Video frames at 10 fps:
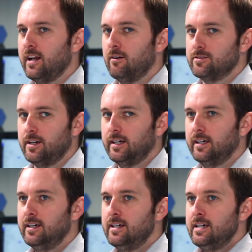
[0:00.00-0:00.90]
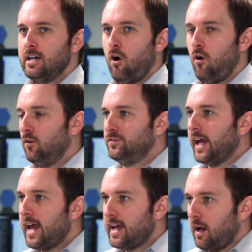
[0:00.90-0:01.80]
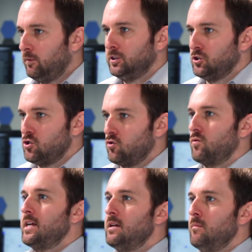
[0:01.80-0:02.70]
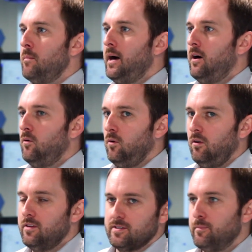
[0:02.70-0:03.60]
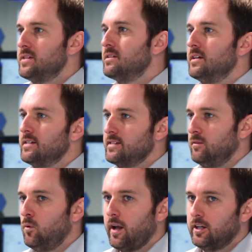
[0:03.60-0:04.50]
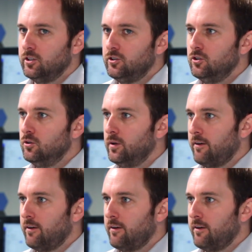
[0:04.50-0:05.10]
I was all day I would just dream about this business and what I could do and